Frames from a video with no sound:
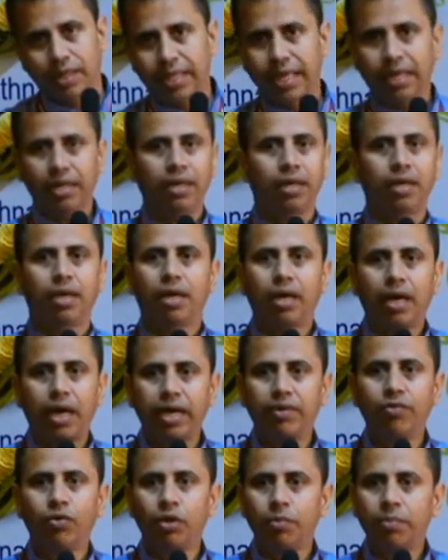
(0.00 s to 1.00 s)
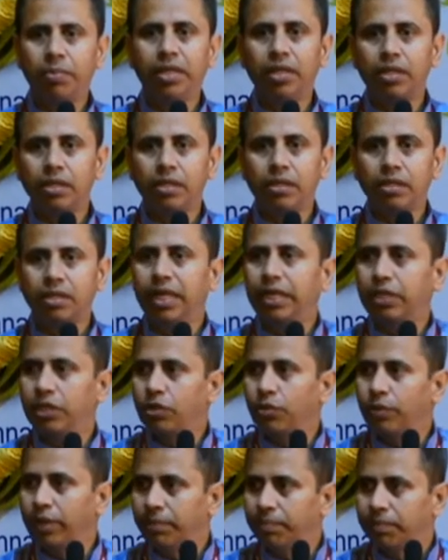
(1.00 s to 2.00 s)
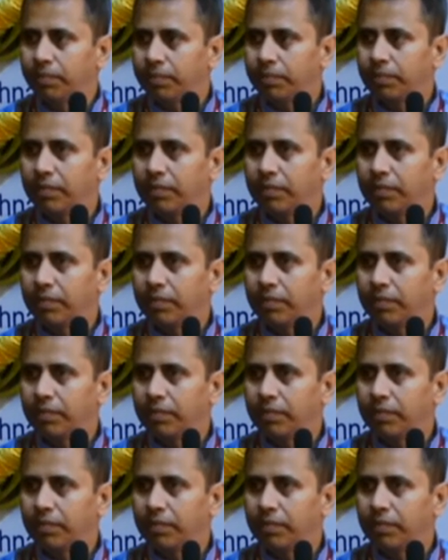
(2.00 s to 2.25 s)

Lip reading: then I won't be a threat to him.